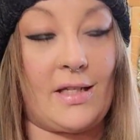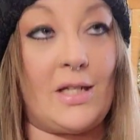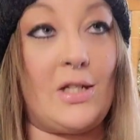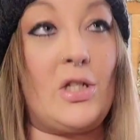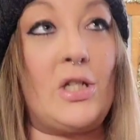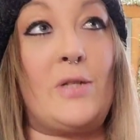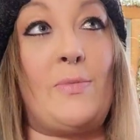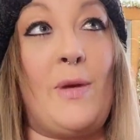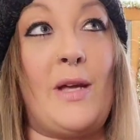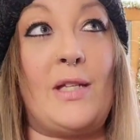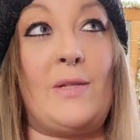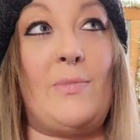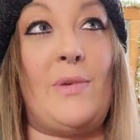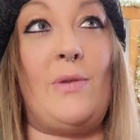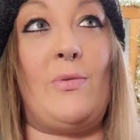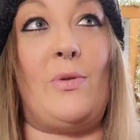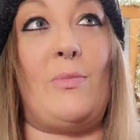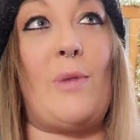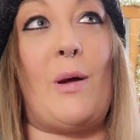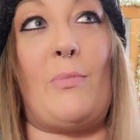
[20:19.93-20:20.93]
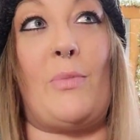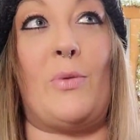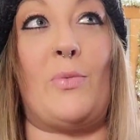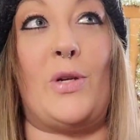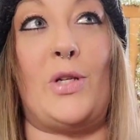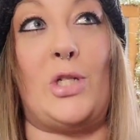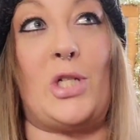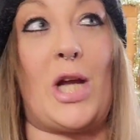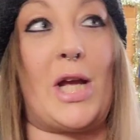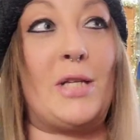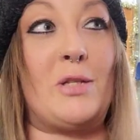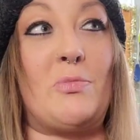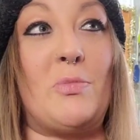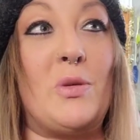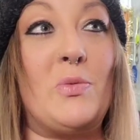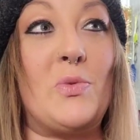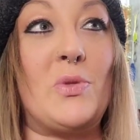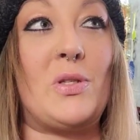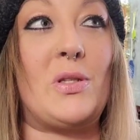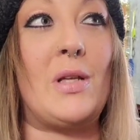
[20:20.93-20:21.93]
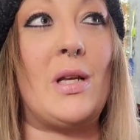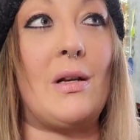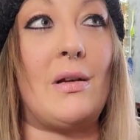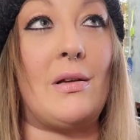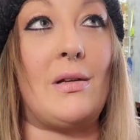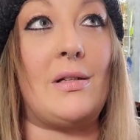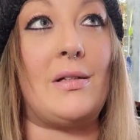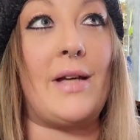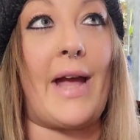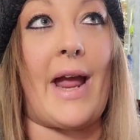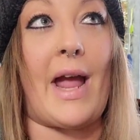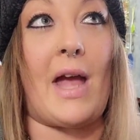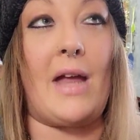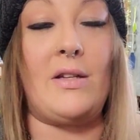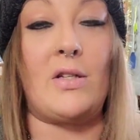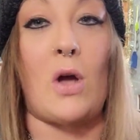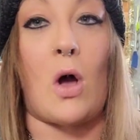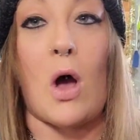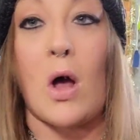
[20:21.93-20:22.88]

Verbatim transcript: and it just makes me remember when Jasmine was little and